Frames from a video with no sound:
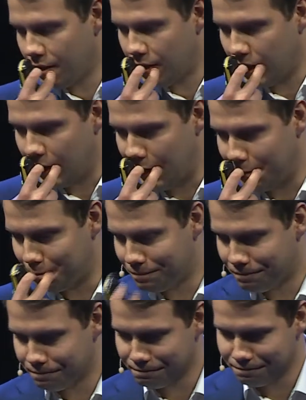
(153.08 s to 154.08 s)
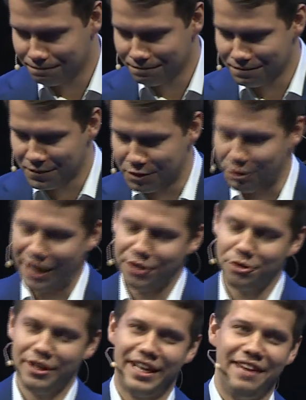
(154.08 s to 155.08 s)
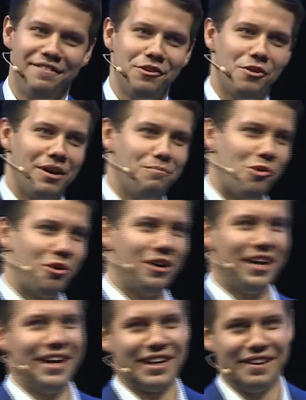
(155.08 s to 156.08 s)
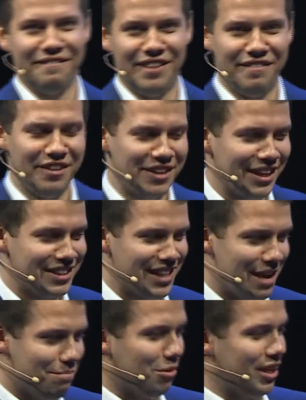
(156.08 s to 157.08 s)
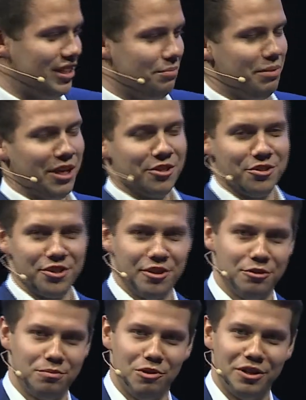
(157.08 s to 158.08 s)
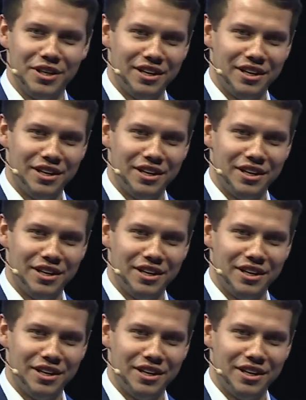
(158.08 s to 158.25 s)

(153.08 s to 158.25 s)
To actually give you a more vivid example, as a picture shows more than